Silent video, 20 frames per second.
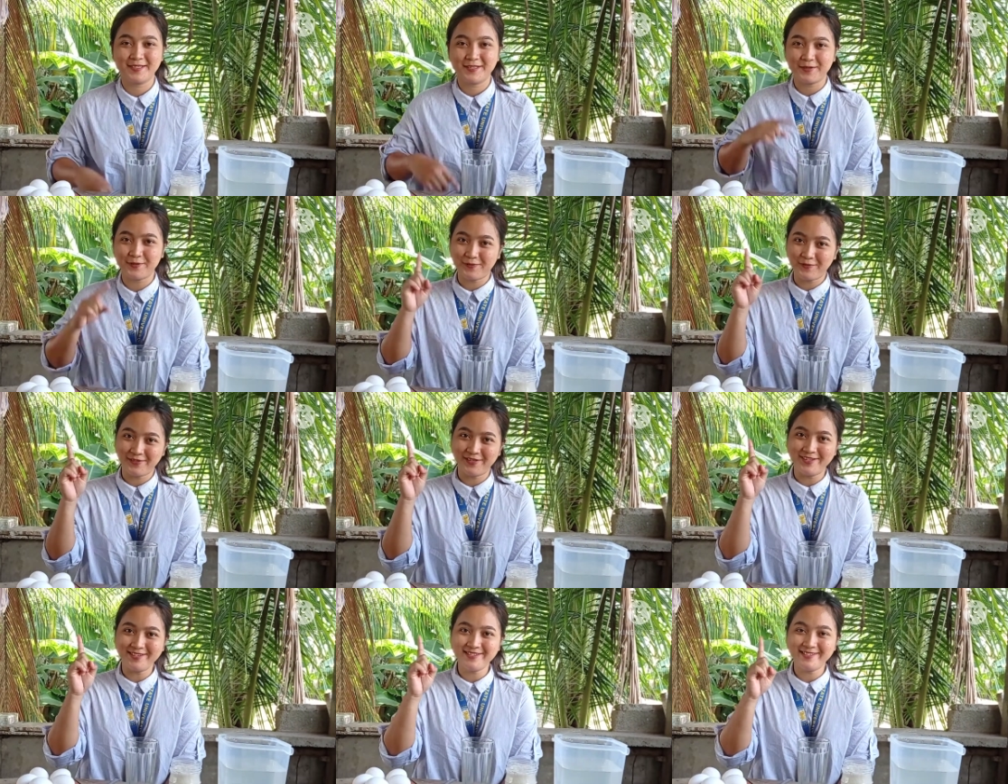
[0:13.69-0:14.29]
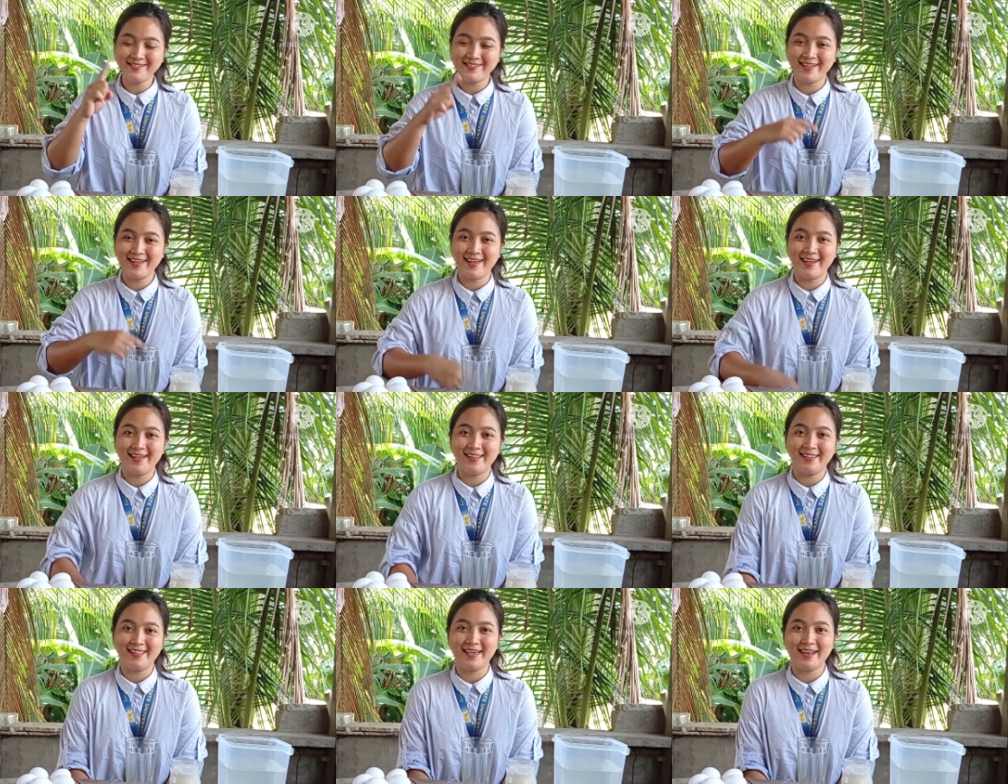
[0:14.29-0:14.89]
So first,
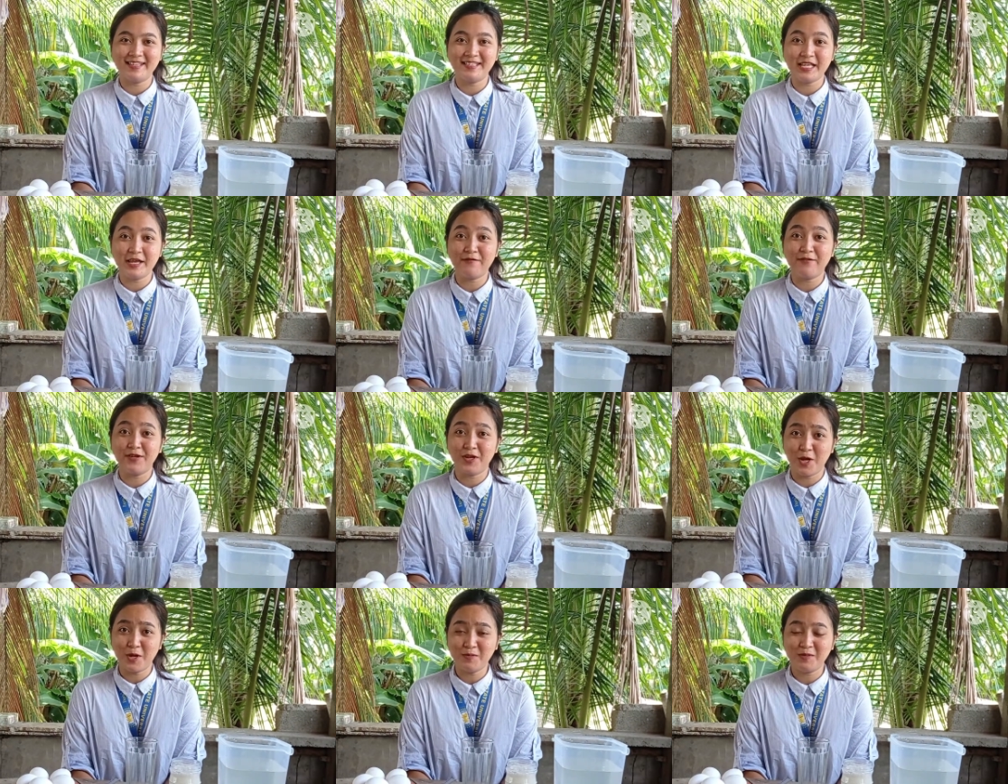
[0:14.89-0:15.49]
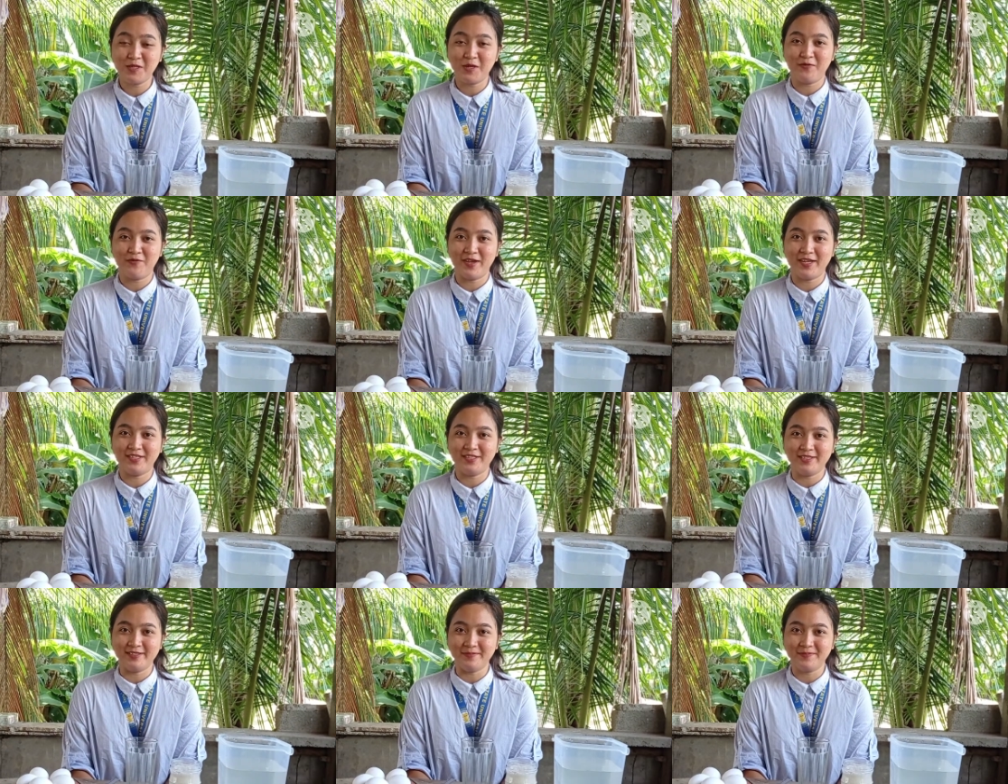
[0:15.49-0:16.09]
let us have an
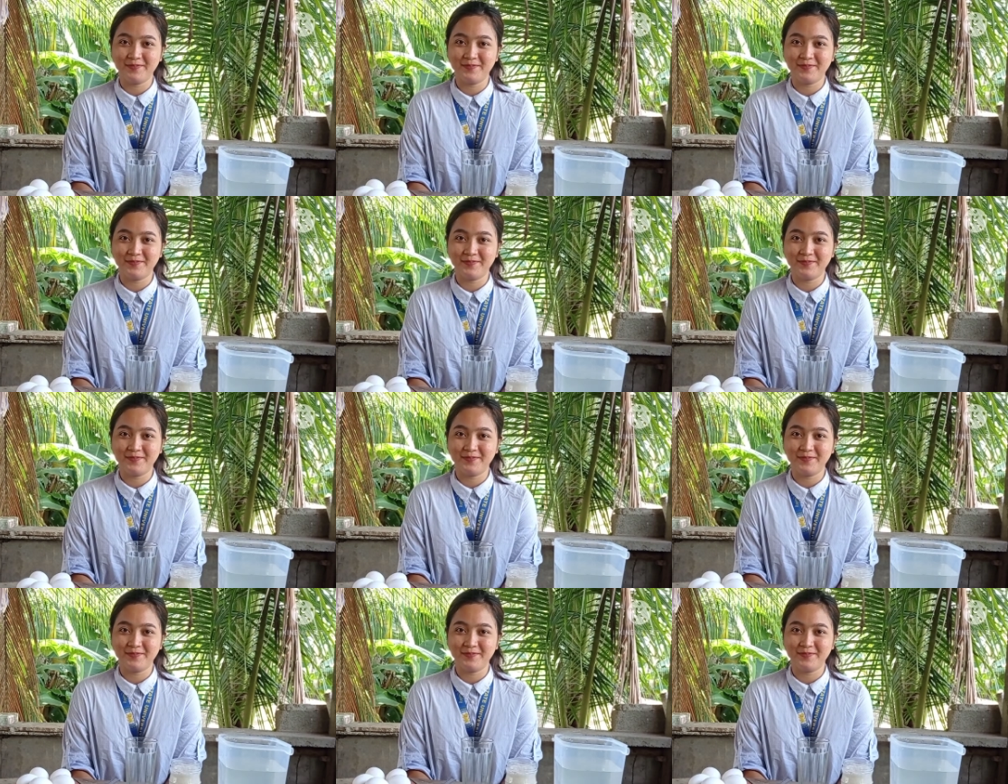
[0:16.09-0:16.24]
observation.